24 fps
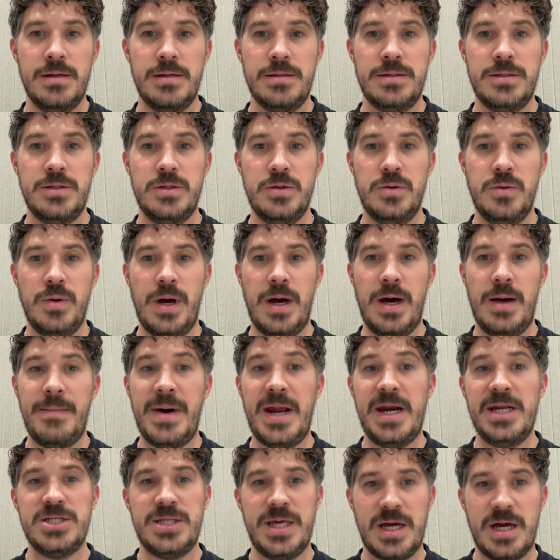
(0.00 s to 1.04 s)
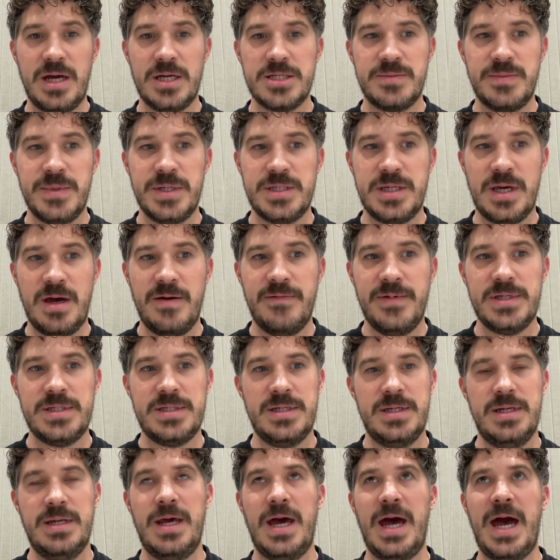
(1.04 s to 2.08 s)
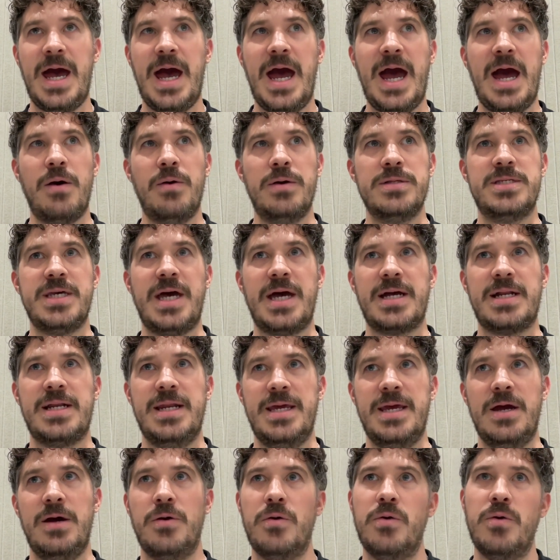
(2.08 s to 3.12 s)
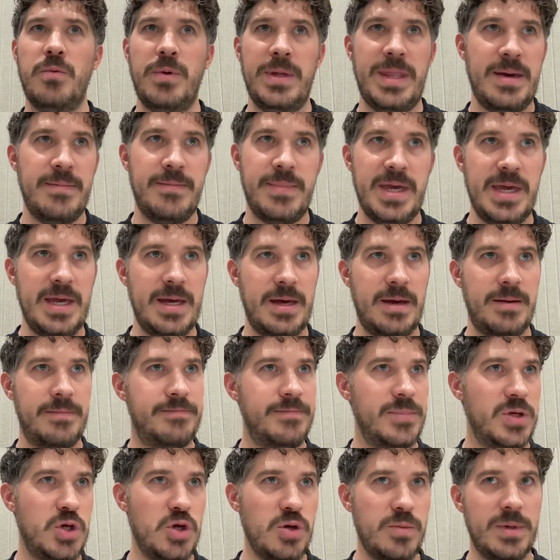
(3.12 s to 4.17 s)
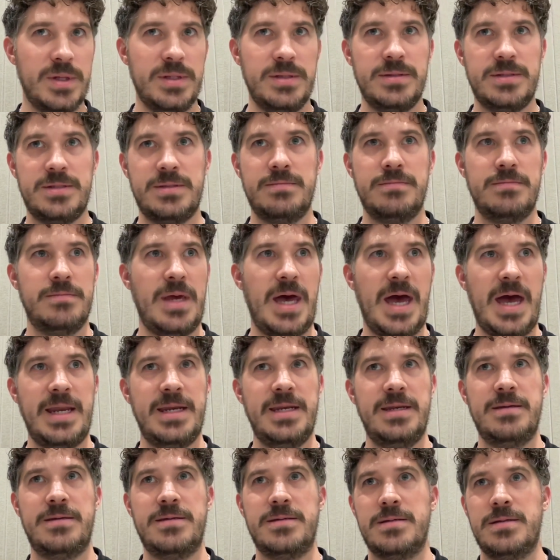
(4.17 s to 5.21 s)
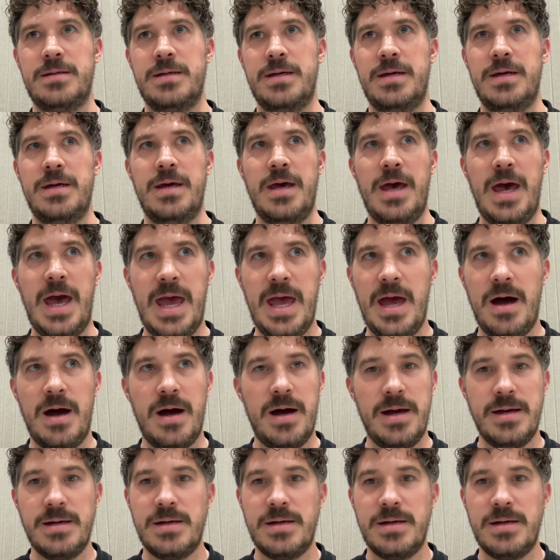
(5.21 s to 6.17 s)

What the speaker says: to manage their customer service? And how exactly, or would it be humans and AI